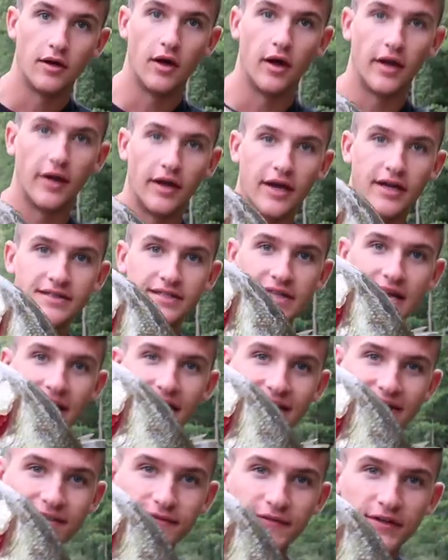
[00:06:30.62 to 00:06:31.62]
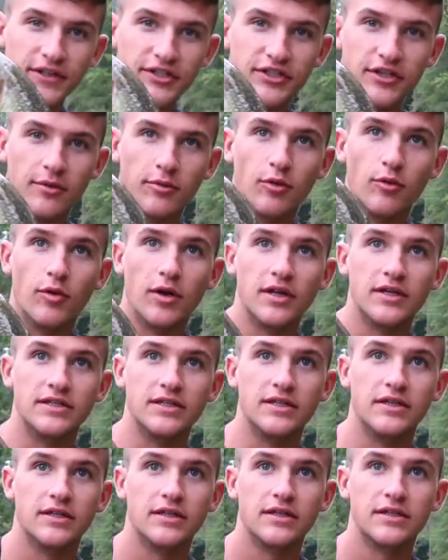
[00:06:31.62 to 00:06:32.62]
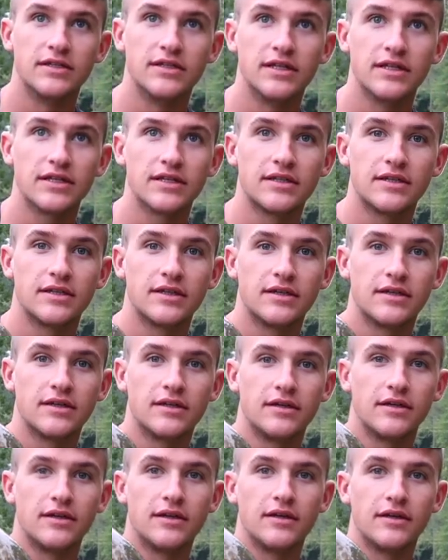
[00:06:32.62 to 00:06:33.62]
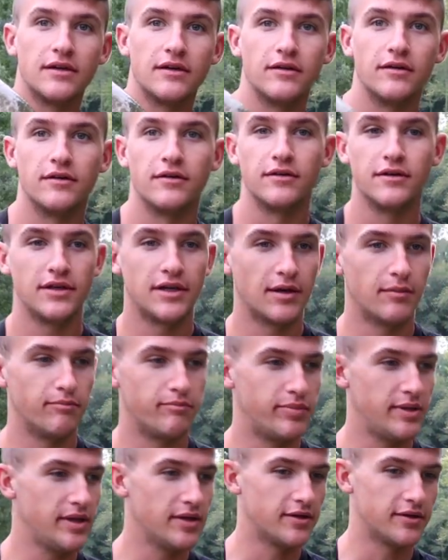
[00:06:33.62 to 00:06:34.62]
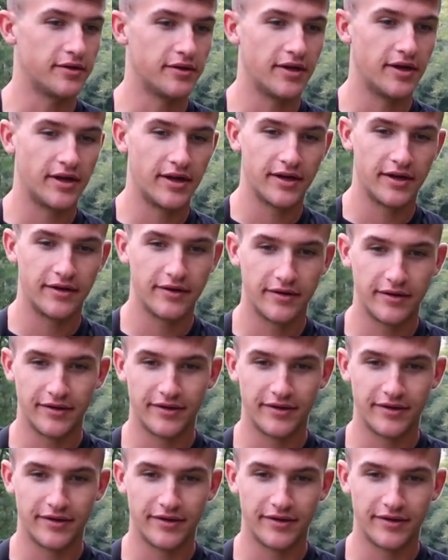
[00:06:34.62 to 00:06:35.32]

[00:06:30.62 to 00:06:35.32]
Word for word: All right, guys, that is fish number, what is it? six? Six, yeah. You got B on your hand, do